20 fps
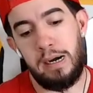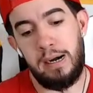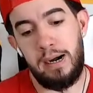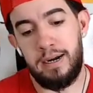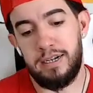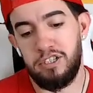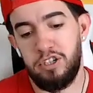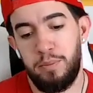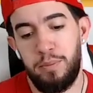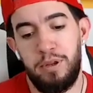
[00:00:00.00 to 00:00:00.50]

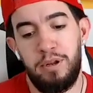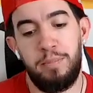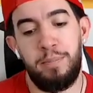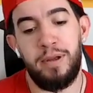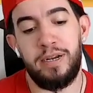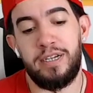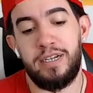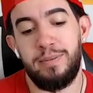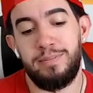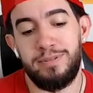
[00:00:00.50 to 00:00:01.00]
he had
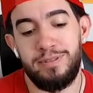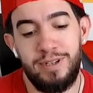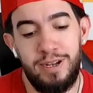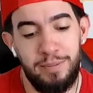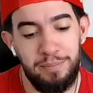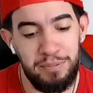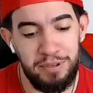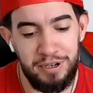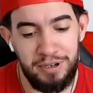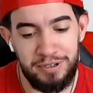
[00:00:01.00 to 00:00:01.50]
picked up
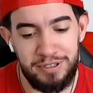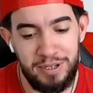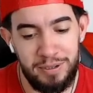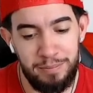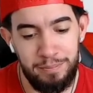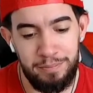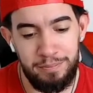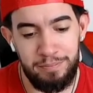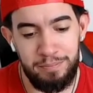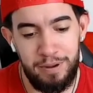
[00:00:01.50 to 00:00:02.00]

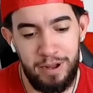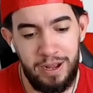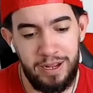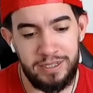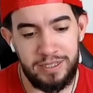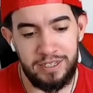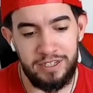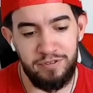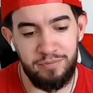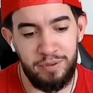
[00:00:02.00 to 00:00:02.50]
some
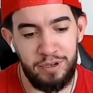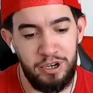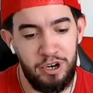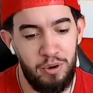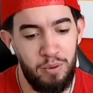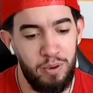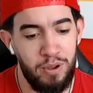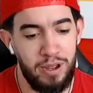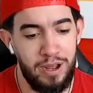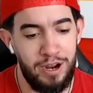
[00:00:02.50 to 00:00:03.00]
positive, but
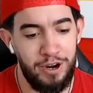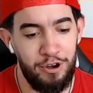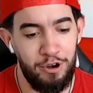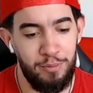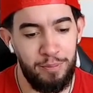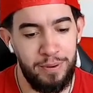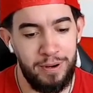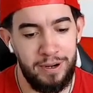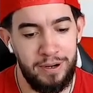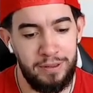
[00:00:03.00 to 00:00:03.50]
no one got
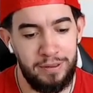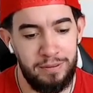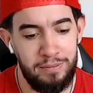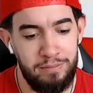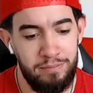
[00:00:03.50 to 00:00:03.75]
open.